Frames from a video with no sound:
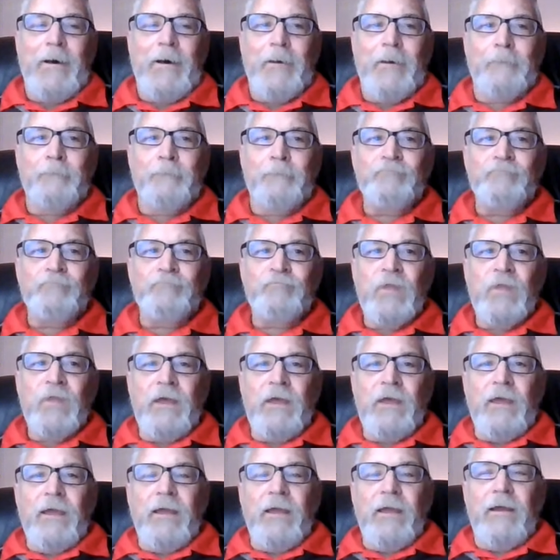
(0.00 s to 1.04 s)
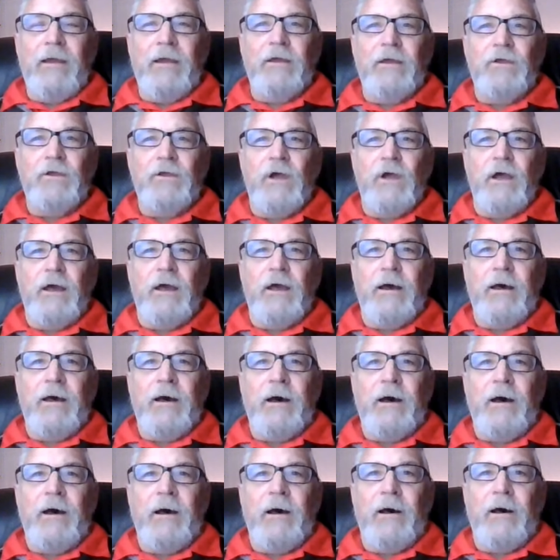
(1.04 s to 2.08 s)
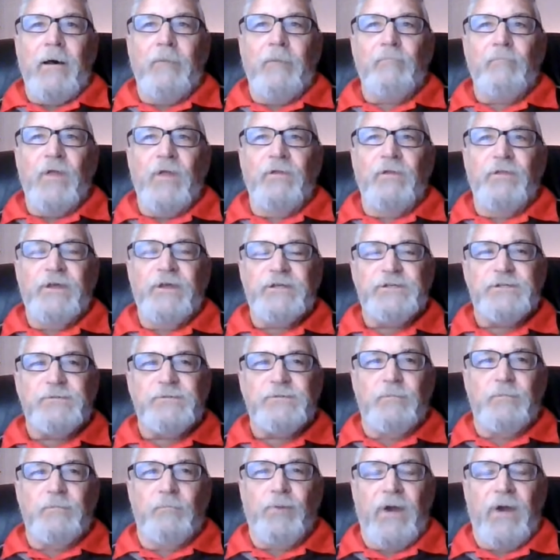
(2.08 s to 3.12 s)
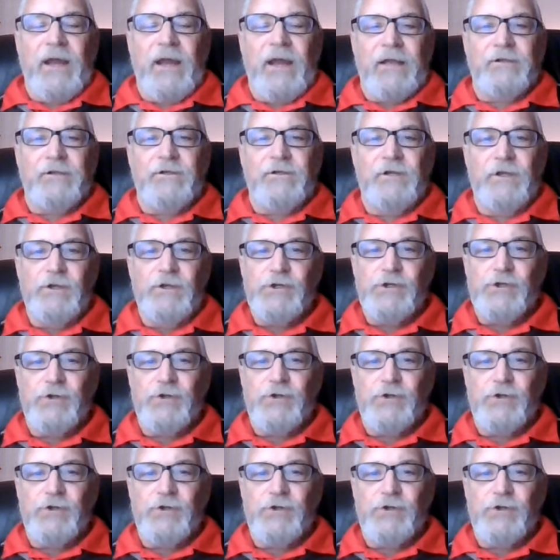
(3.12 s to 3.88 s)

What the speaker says: this practitioner using this system